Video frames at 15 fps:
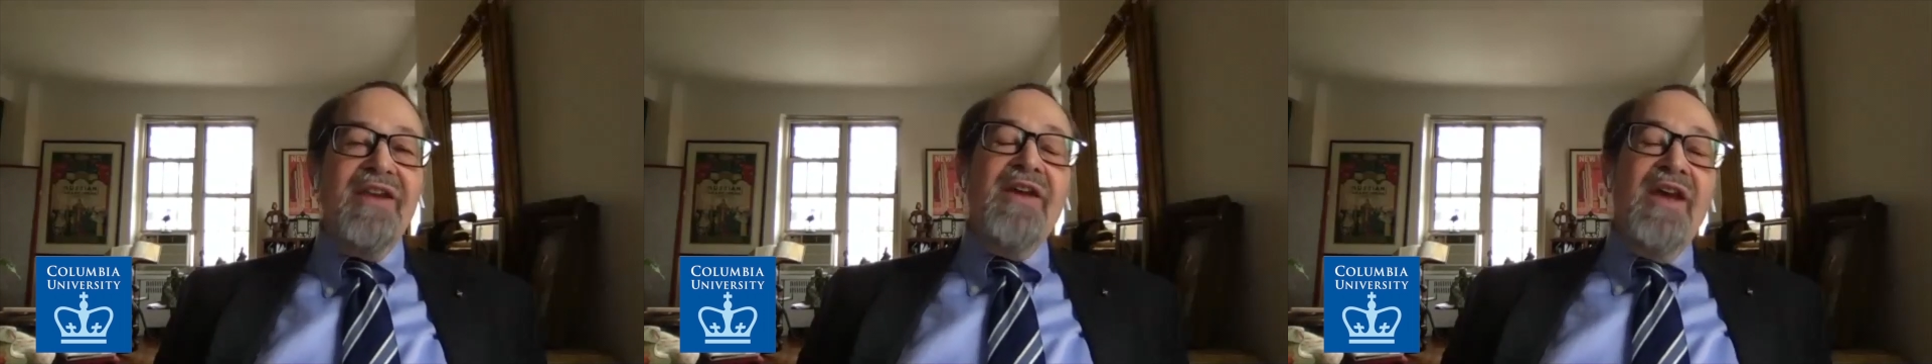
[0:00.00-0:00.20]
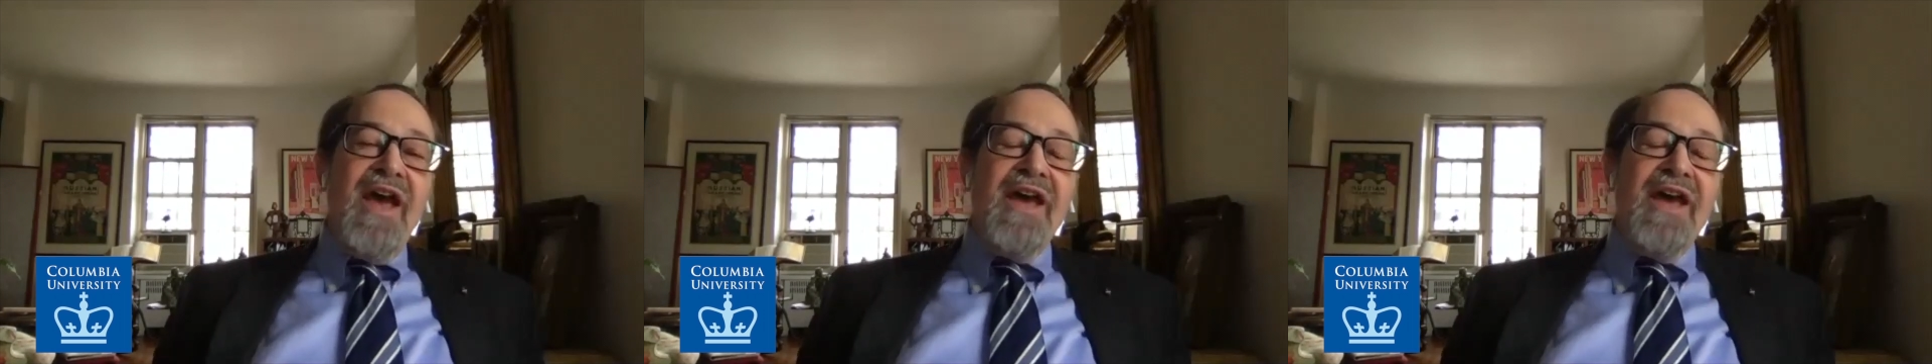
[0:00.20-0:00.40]

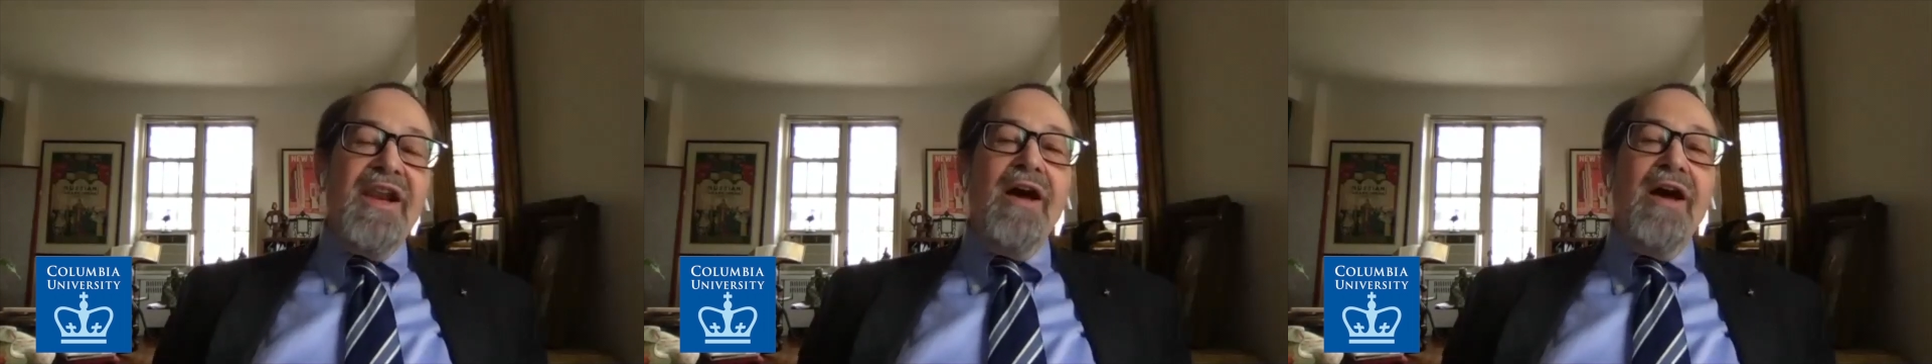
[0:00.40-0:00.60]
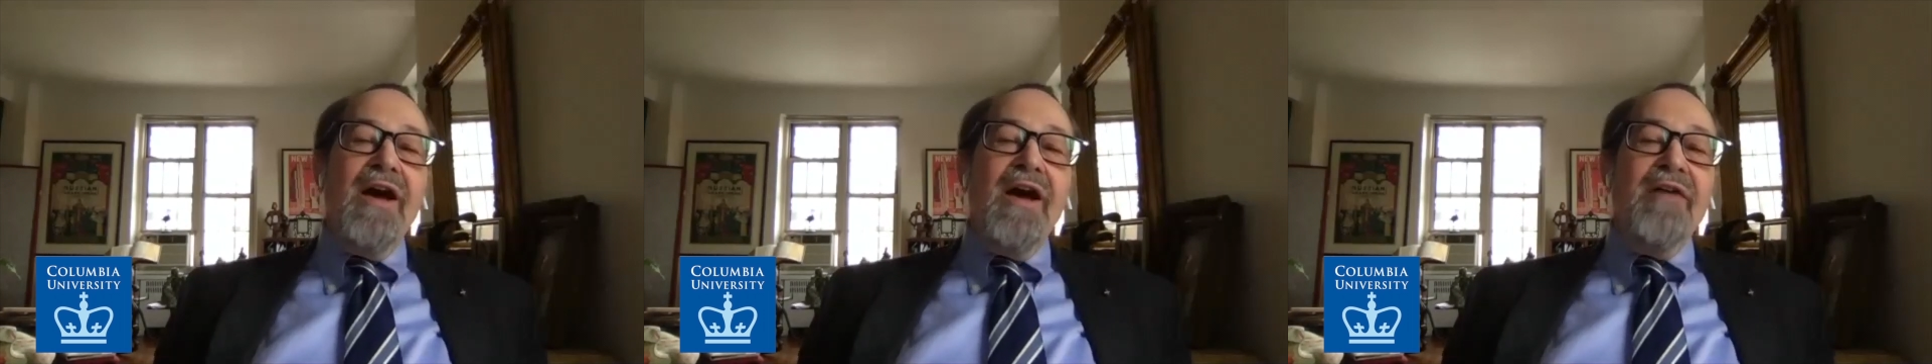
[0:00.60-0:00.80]
And
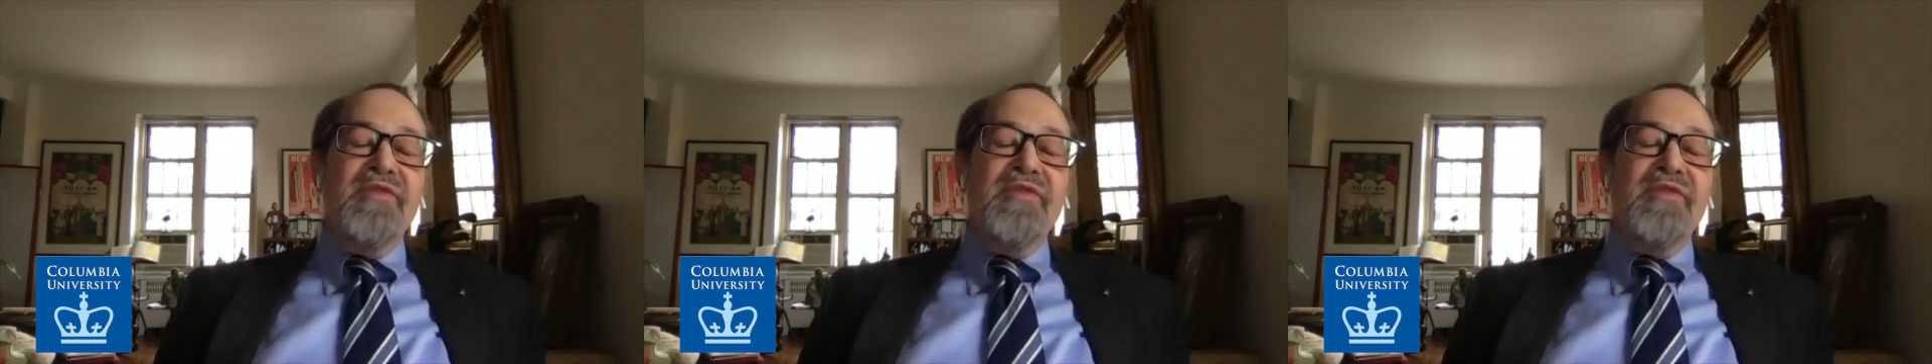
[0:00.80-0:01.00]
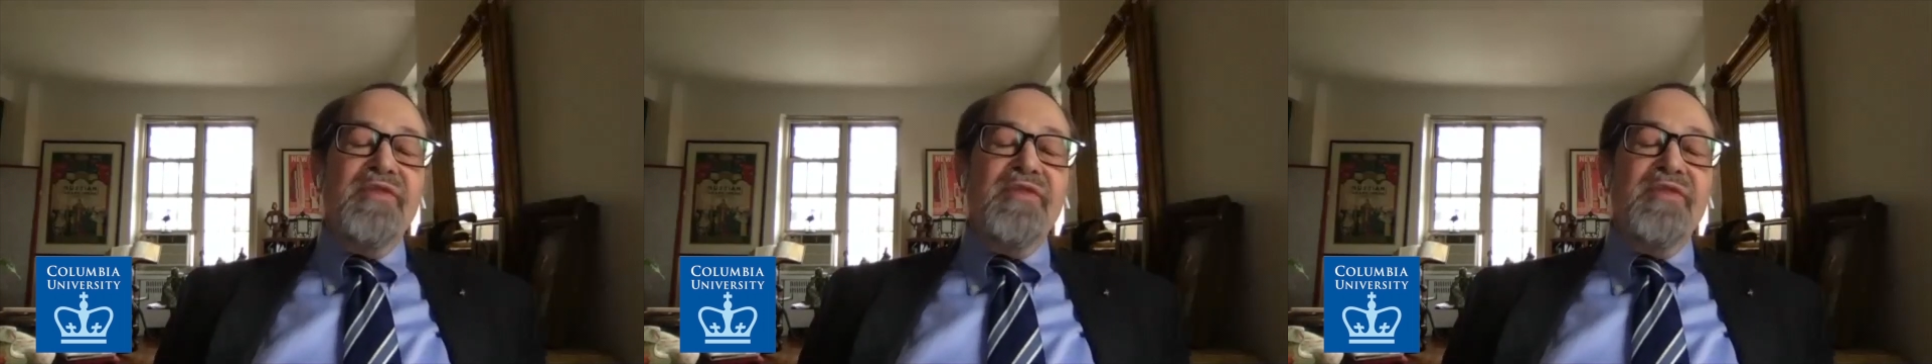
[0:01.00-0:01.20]

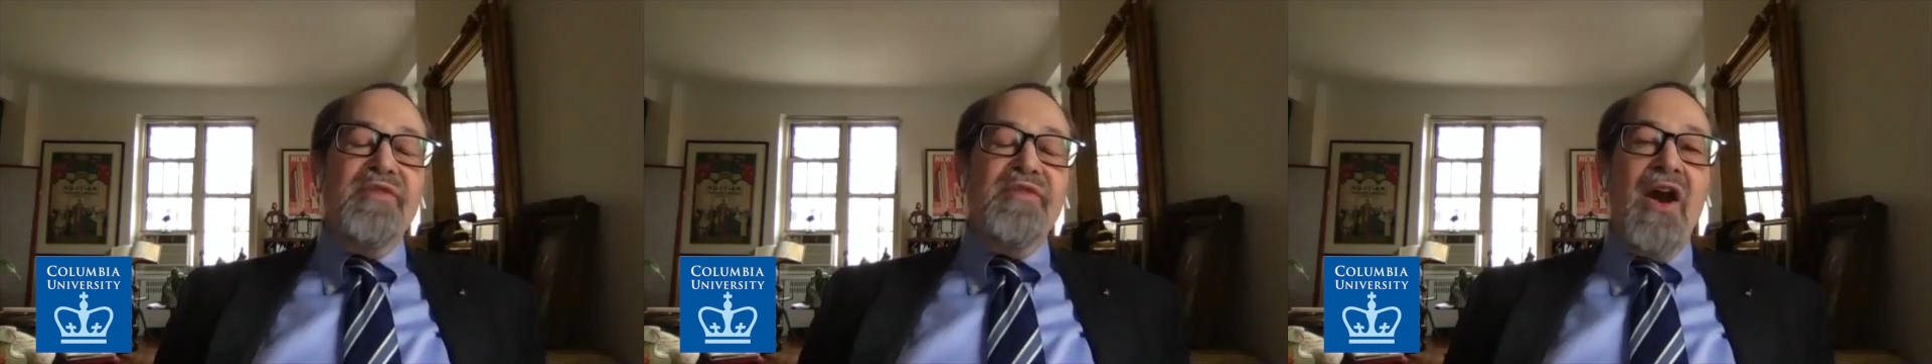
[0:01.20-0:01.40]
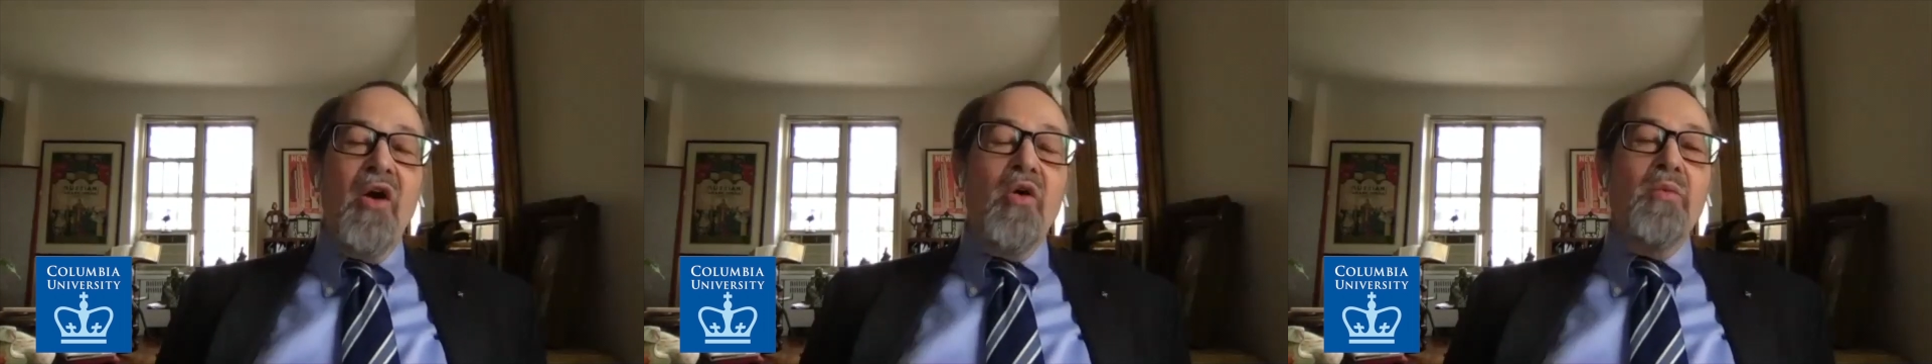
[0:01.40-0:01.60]
obviously stay
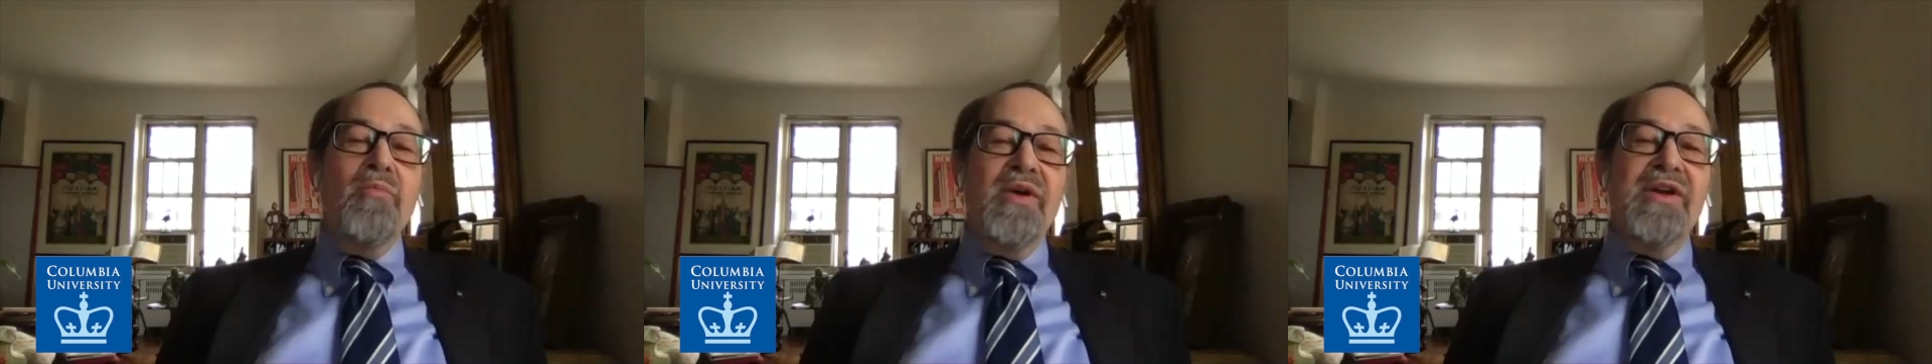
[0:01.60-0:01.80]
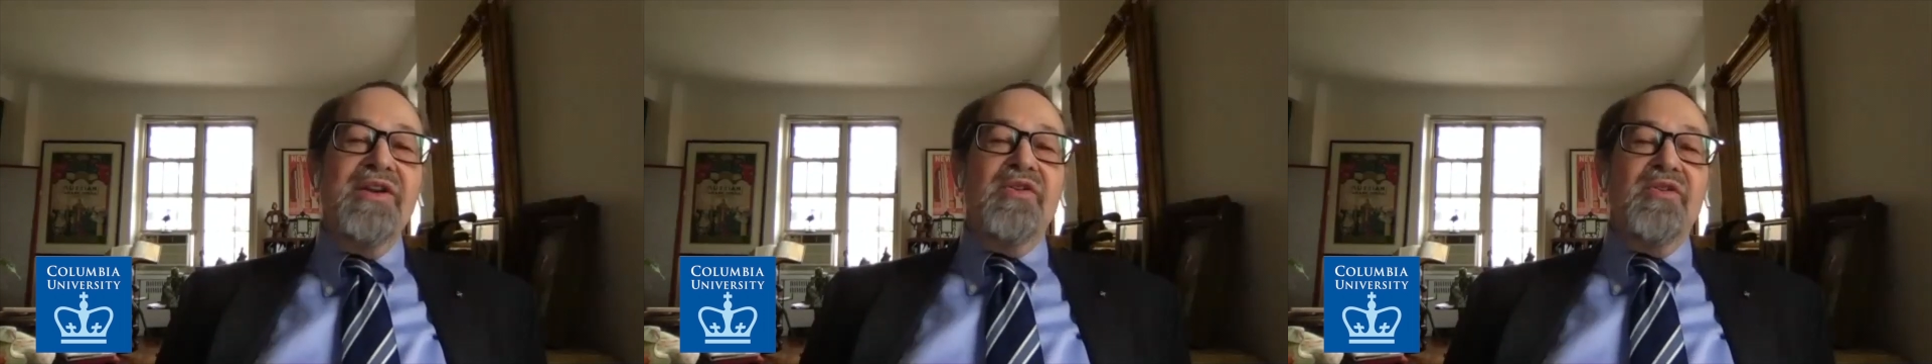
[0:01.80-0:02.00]
home
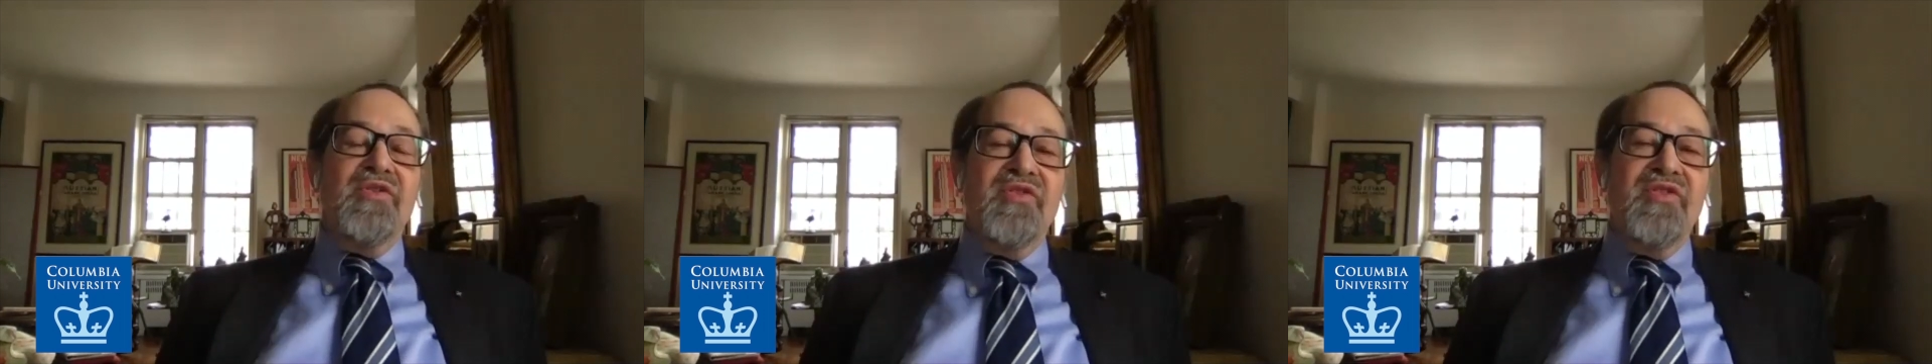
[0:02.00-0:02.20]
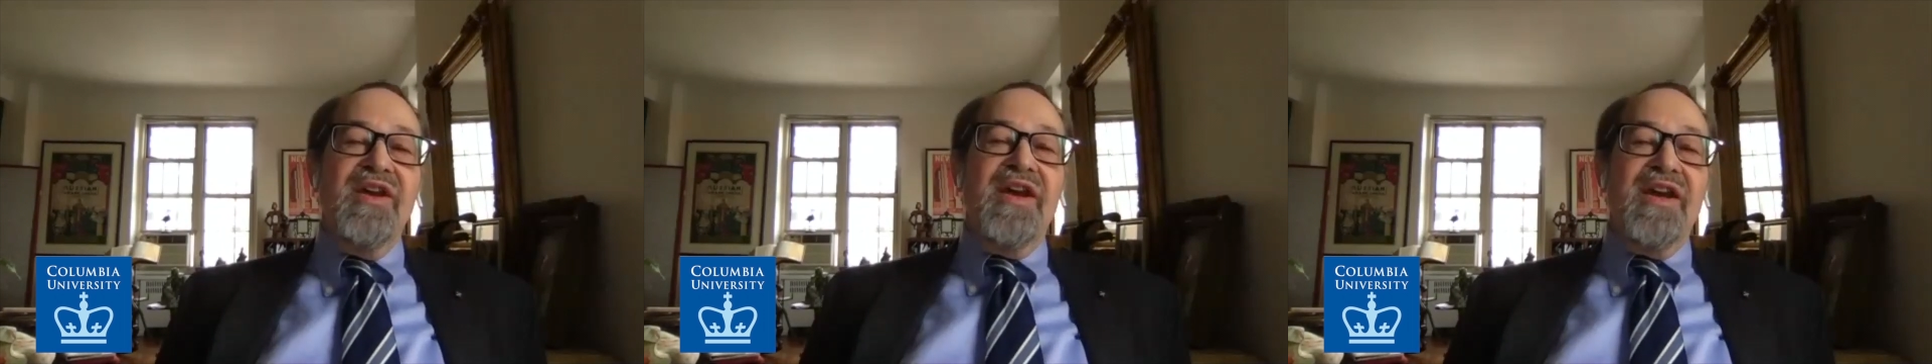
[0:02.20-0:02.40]
when you're
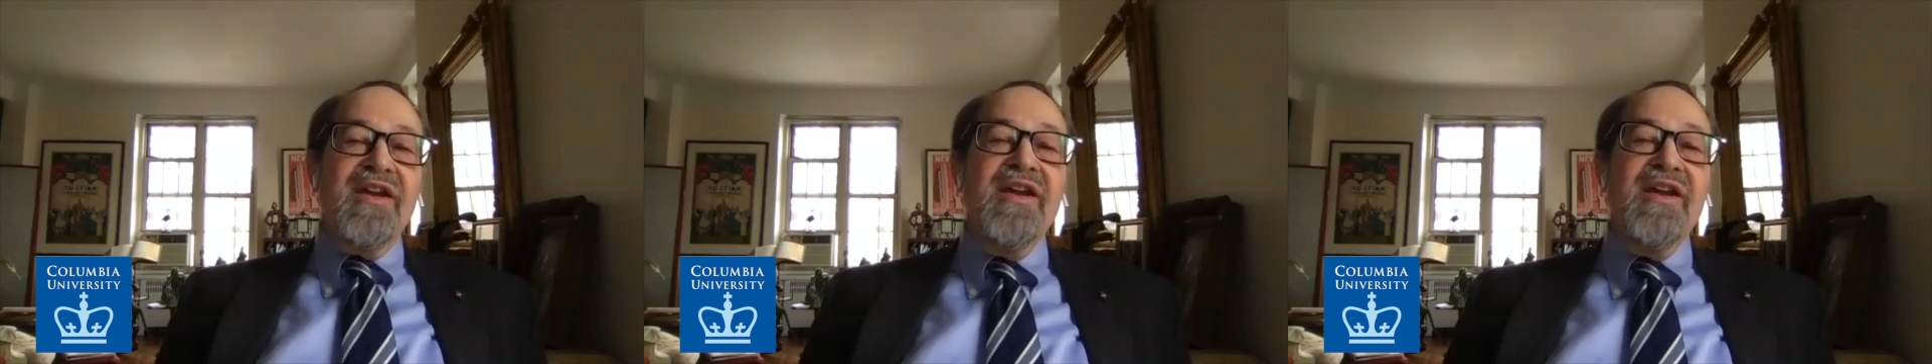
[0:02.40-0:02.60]
sick